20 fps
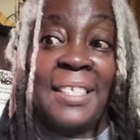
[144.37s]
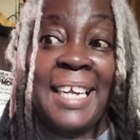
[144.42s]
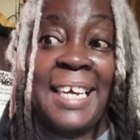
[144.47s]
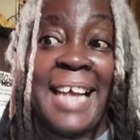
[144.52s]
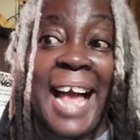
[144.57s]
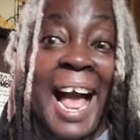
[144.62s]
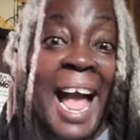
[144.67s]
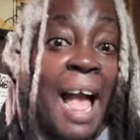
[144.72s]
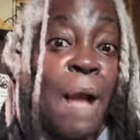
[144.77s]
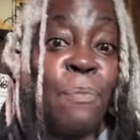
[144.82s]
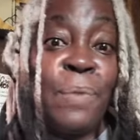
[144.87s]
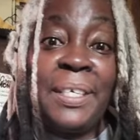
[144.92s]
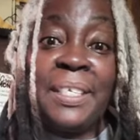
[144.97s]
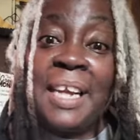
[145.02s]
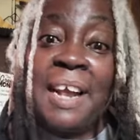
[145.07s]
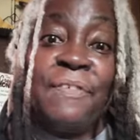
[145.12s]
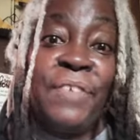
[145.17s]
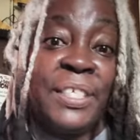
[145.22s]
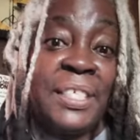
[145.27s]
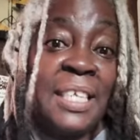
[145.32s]
Like, I would
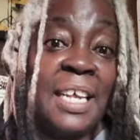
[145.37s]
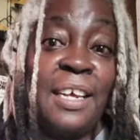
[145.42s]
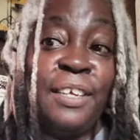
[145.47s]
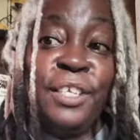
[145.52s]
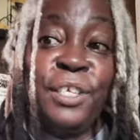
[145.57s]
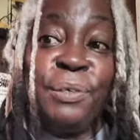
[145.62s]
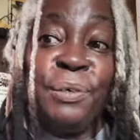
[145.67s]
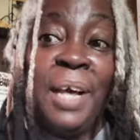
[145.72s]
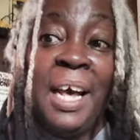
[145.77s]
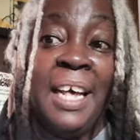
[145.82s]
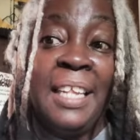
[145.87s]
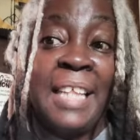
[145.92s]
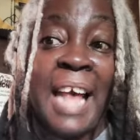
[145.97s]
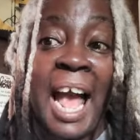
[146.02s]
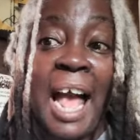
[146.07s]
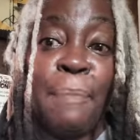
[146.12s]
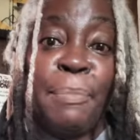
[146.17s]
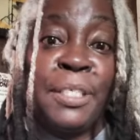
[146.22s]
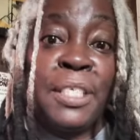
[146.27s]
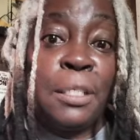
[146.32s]
never tell you that
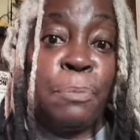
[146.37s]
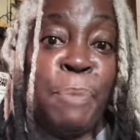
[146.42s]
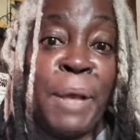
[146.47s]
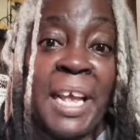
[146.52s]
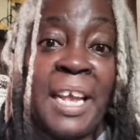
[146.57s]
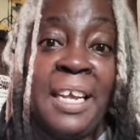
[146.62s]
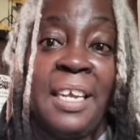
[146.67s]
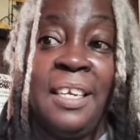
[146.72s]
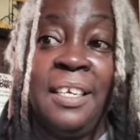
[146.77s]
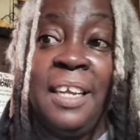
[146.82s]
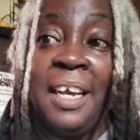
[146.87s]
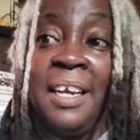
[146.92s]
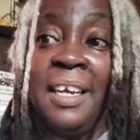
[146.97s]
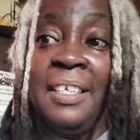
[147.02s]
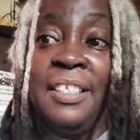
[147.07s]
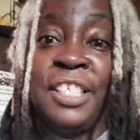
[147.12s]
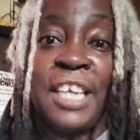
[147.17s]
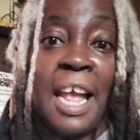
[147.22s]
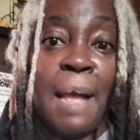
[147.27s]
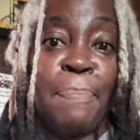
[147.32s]
I'm a spade
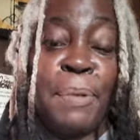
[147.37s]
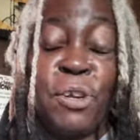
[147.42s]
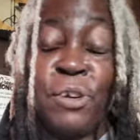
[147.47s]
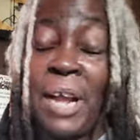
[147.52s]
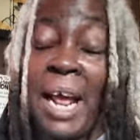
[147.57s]
champion.